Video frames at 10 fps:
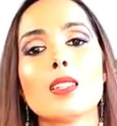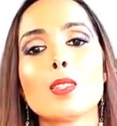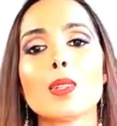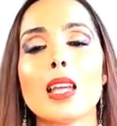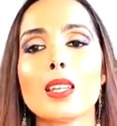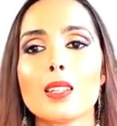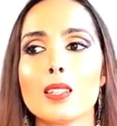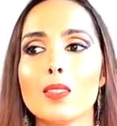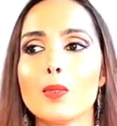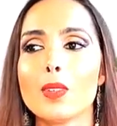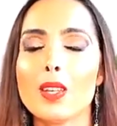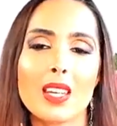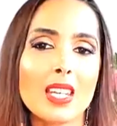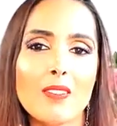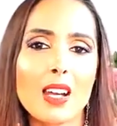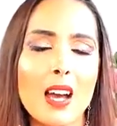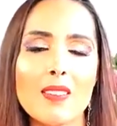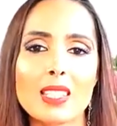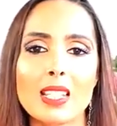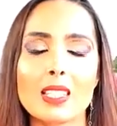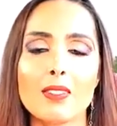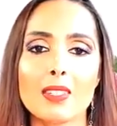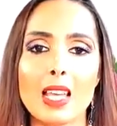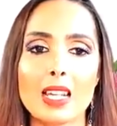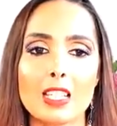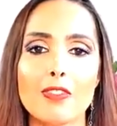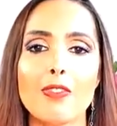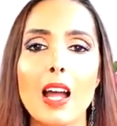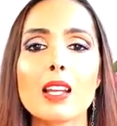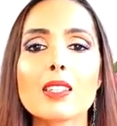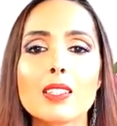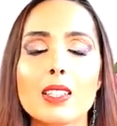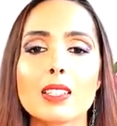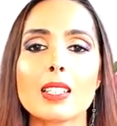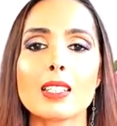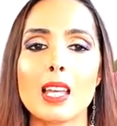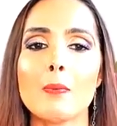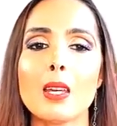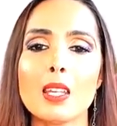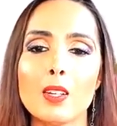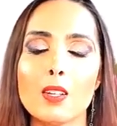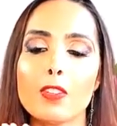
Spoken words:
And so like, you can never have a sense of satisfaction and contentment.